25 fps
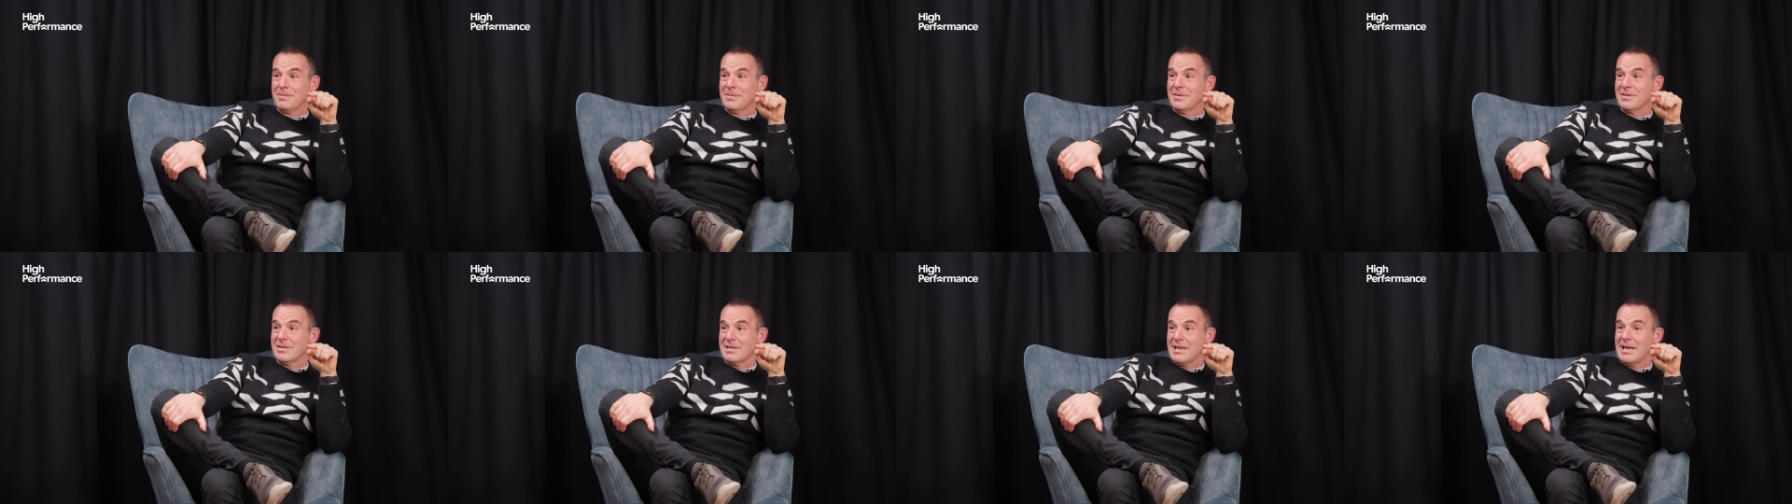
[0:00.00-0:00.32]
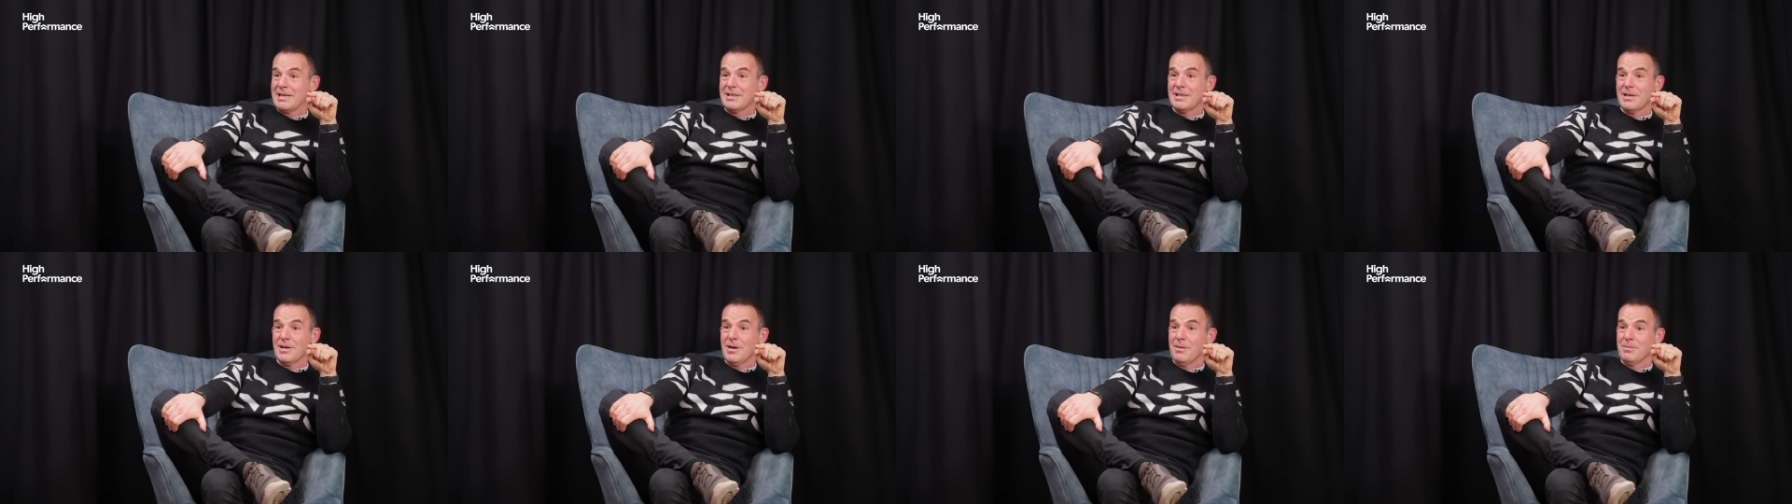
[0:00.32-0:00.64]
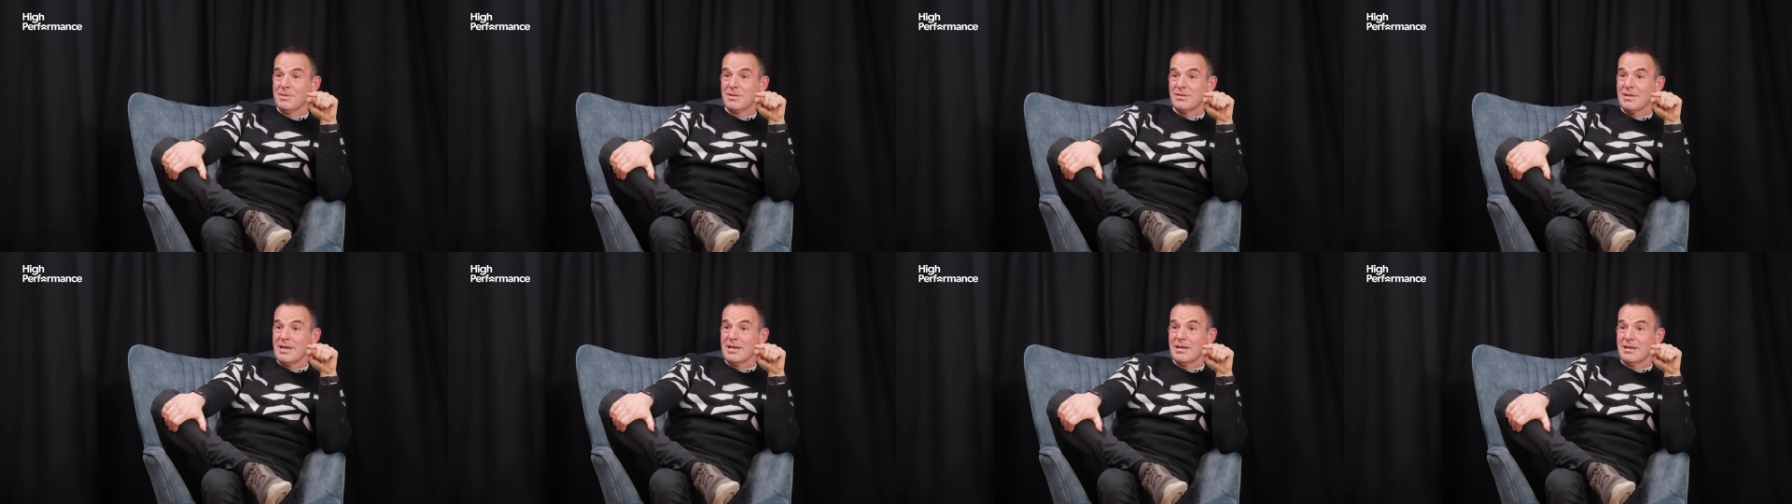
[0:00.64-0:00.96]
standing up
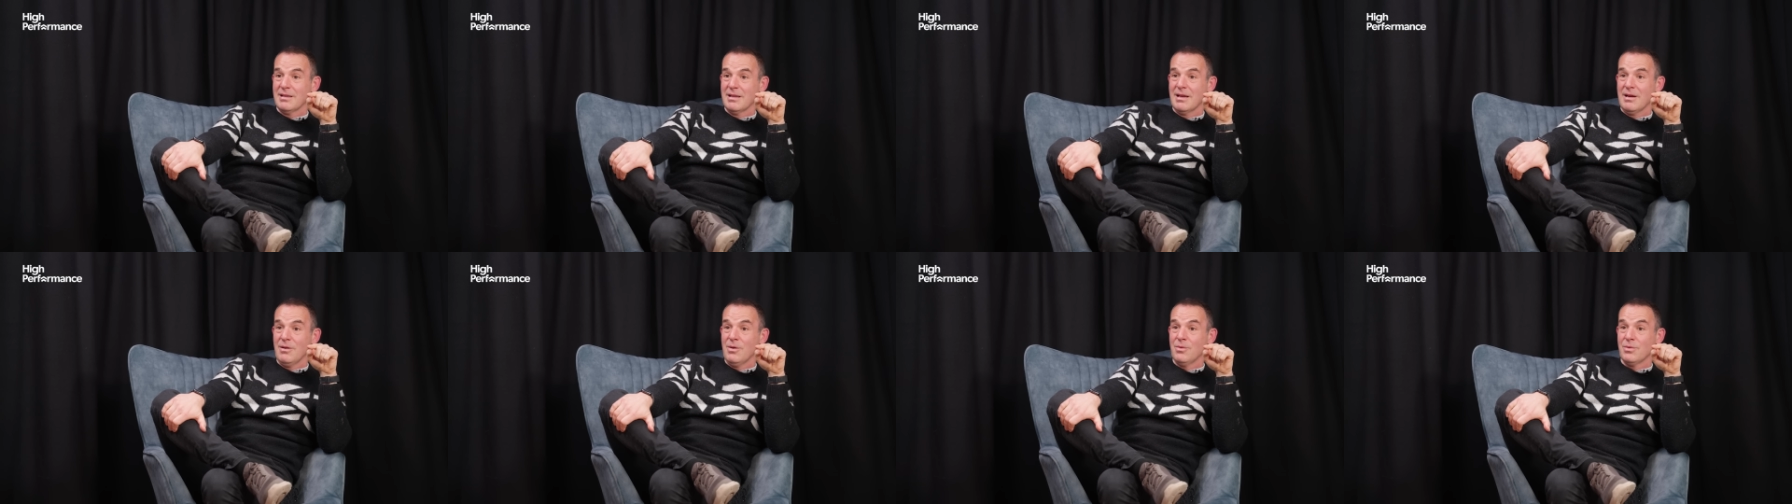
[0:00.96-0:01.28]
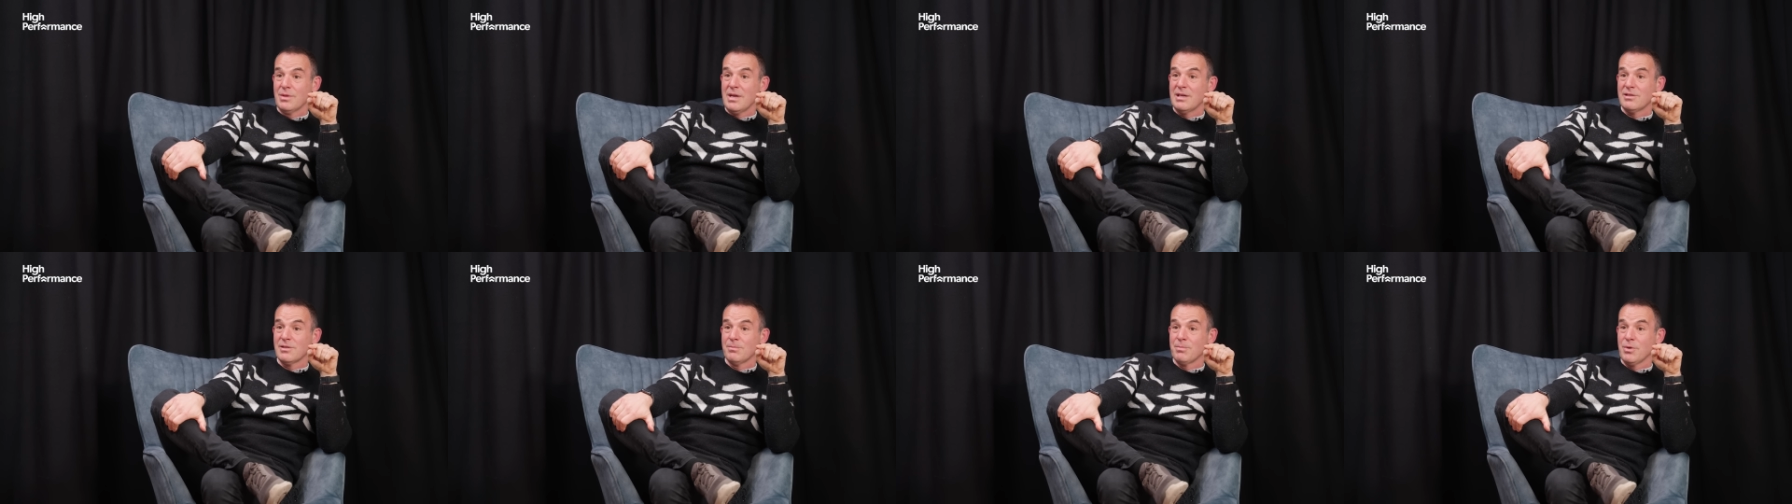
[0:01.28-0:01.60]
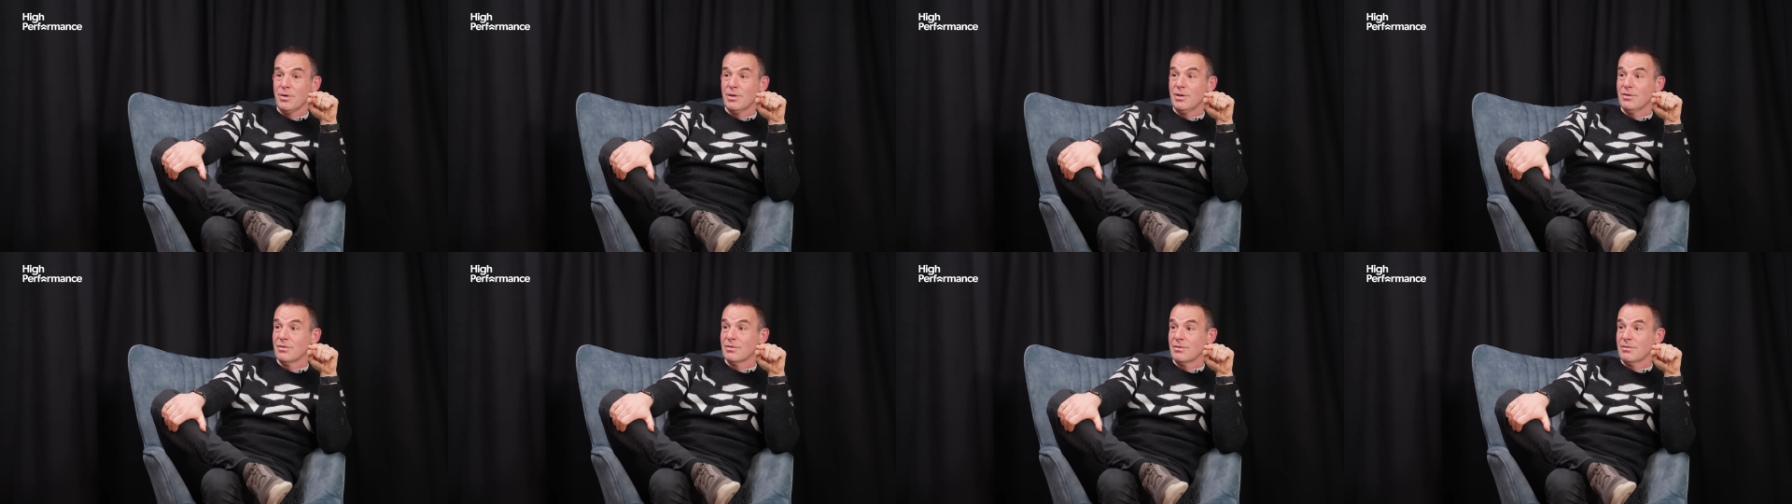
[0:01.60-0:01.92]
and say, oh, there's a
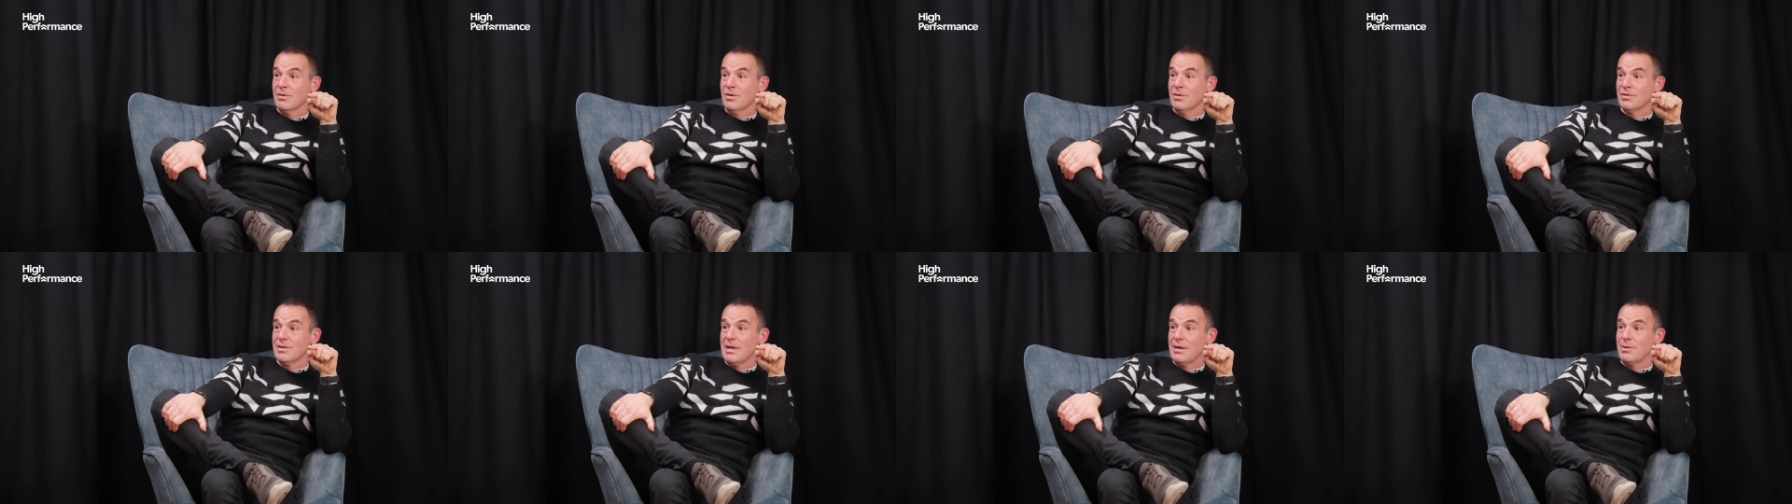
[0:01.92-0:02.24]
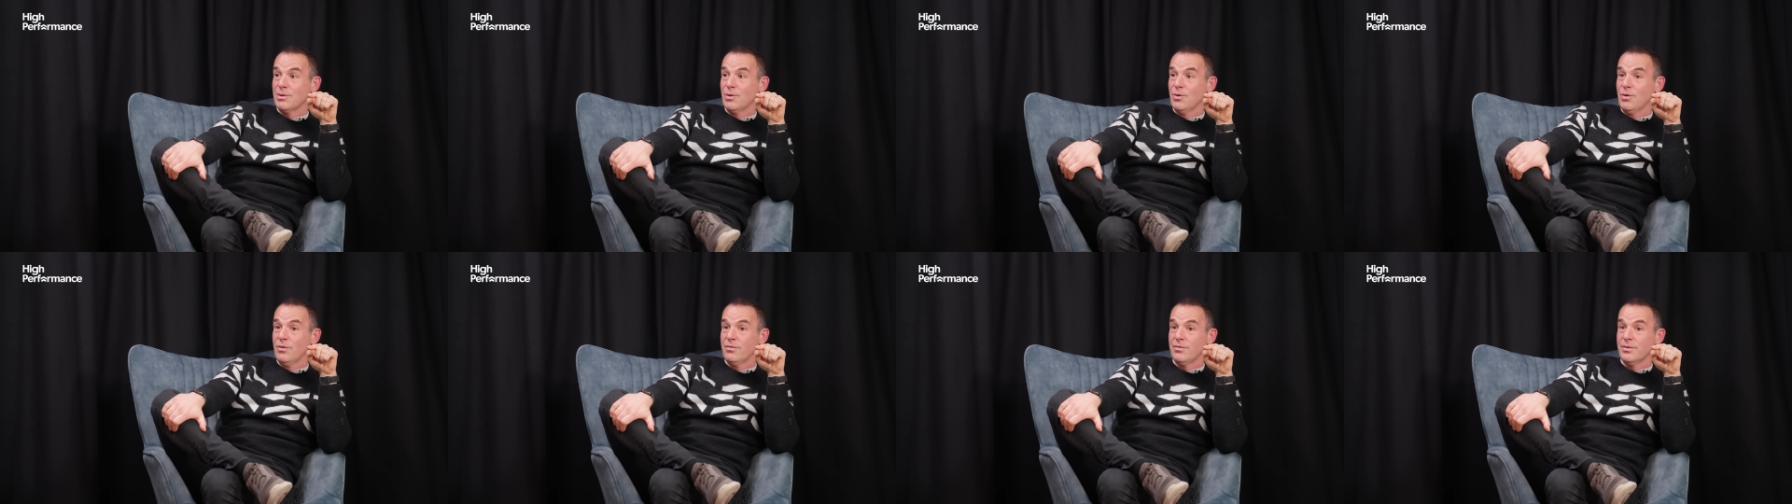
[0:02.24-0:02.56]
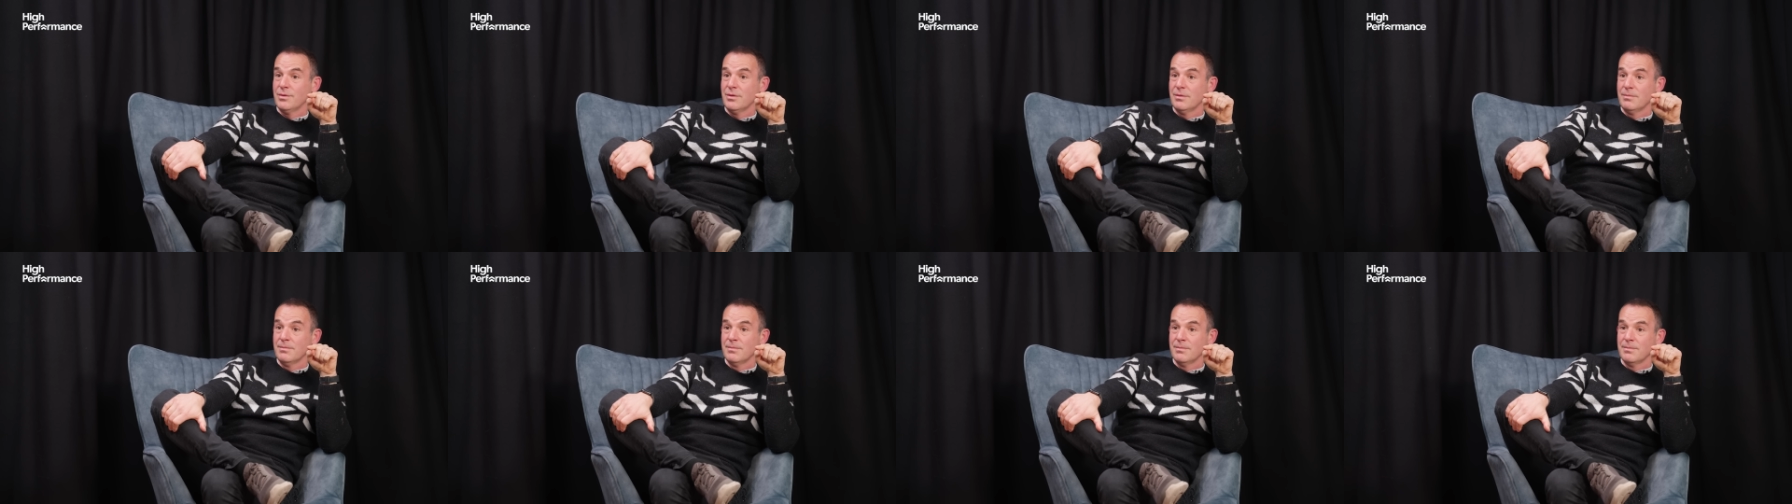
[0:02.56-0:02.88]
boy who's, who's now an
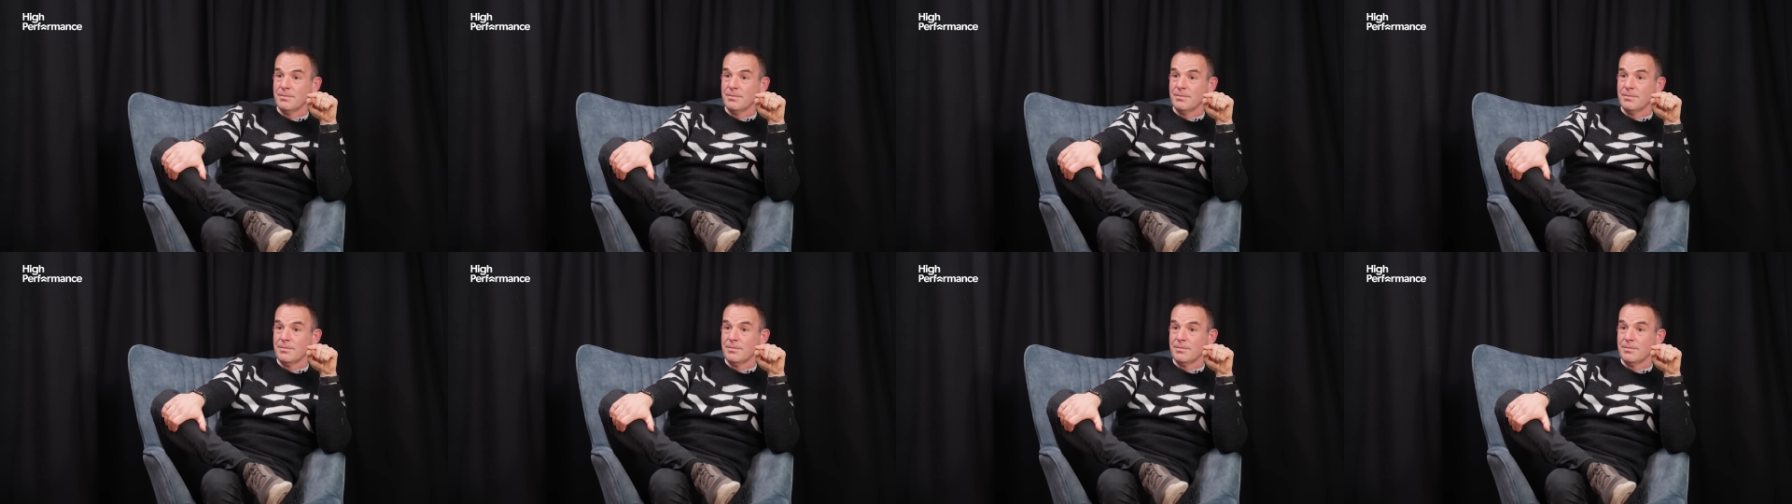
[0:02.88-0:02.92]
orphan.